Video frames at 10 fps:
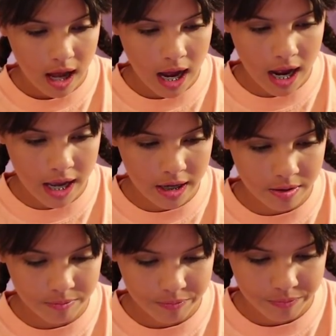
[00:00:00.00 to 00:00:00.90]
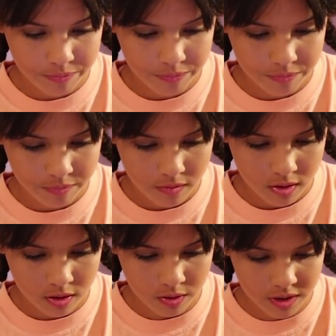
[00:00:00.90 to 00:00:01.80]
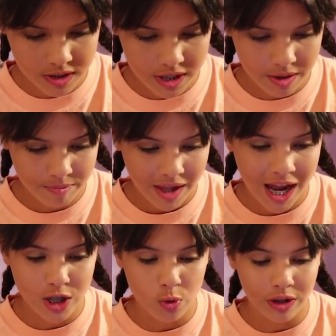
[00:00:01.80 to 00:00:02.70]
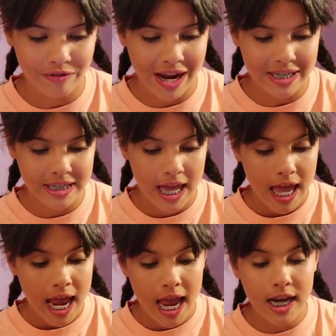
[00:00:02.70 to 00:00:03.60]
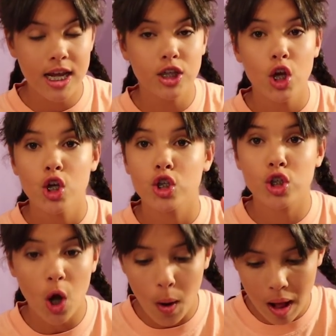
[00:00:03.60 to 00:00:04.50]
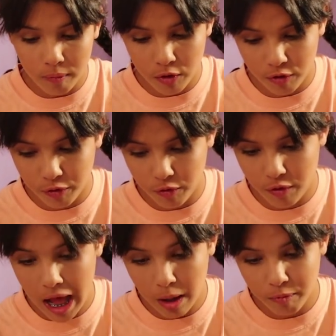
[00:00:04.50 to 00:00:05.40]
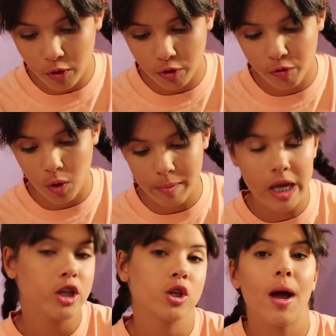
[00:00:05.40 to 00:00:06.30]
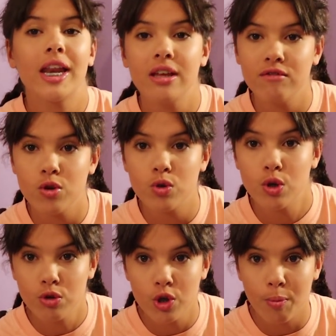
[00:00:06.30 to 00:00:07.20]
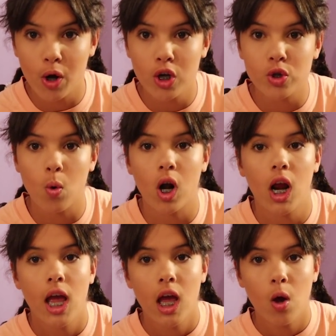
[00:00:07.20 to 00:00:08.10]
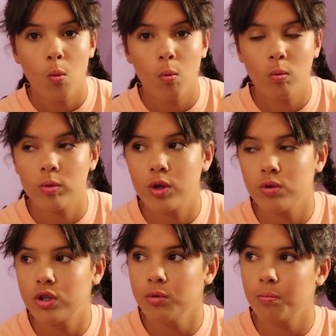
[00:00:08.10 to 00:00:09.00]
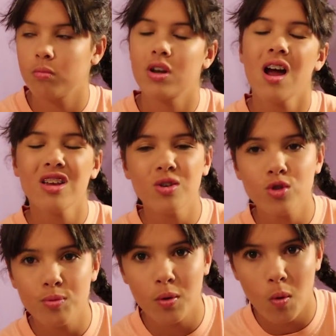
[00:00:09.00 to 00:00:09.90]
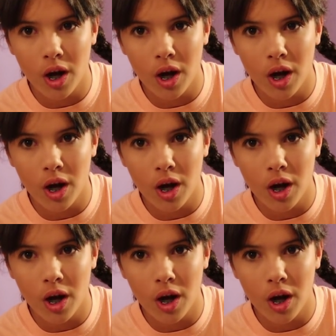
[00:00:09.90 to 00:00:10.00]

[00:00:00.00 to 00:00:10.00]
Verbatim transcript: high, you can see high school advice. It is so helpful, helpful for me. So any of you YouTubers or YouTube, not YouTuber